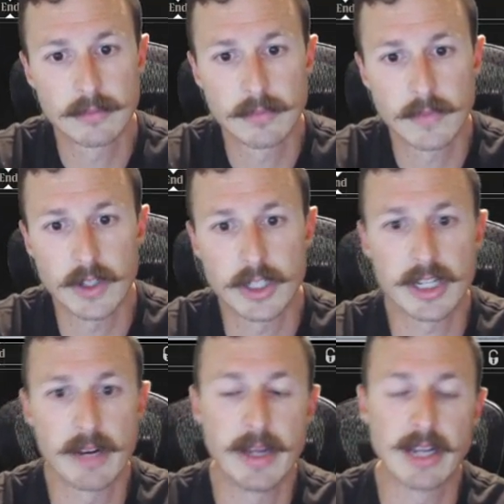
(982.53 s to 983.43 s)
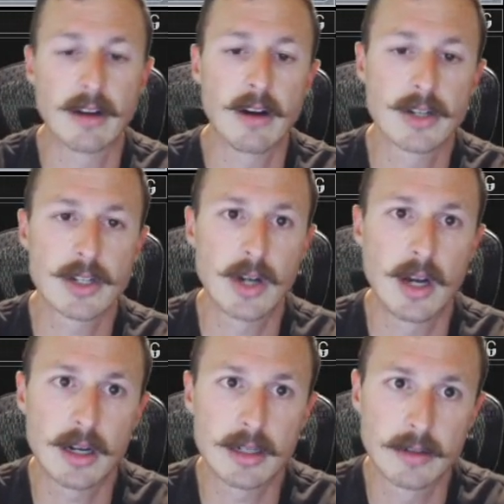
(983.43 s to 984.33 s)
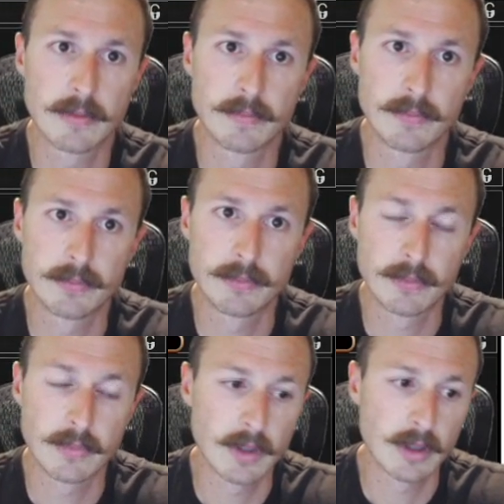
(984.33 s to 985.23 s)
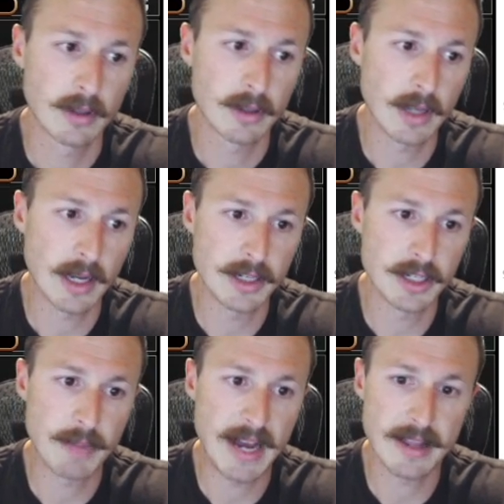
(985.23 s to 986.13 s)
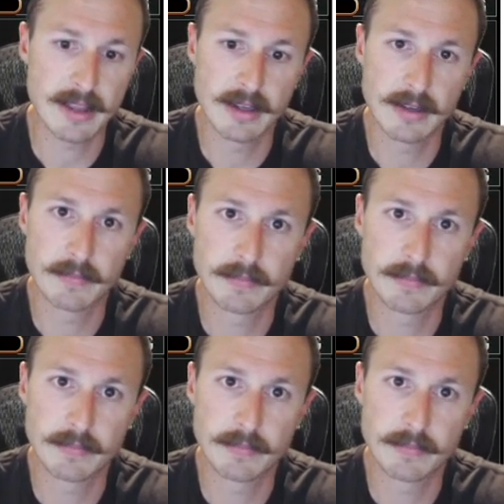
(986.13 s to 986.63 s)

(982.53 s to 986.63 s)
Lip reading: They're just going to make a card construct. I can just path it.